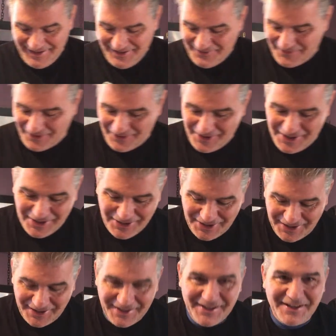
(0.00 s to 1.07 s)
Very
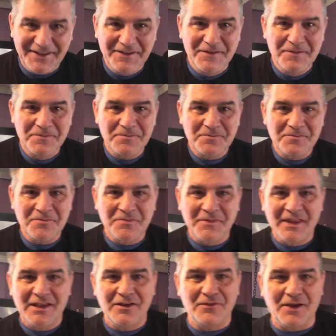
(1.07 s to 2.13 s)
good.
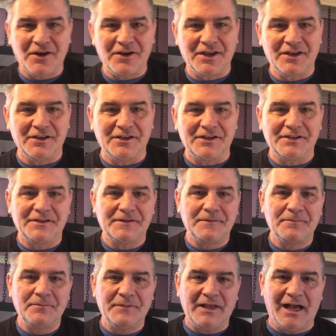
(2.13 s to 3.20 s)
Very good.
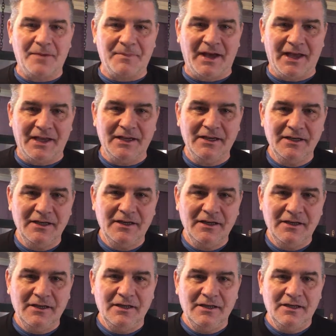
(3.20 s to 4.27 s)
Got my
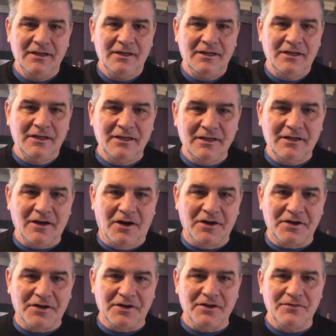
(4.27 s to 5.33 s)

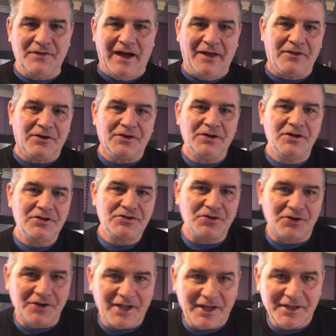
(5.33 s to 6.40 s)
Garden Father
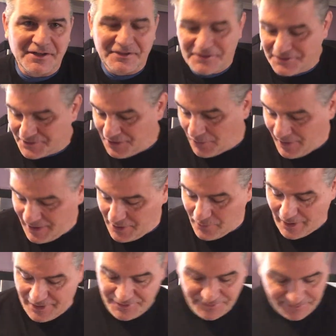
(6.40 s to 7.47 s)
shirt on. So
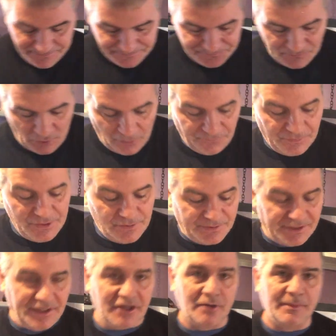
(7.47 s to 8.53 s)
anyways, hopefully you can
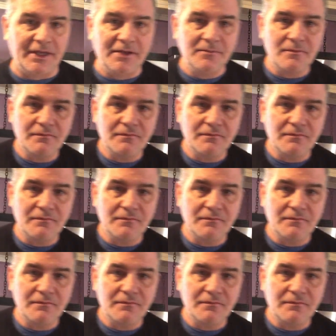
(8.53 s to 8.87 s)
hear me.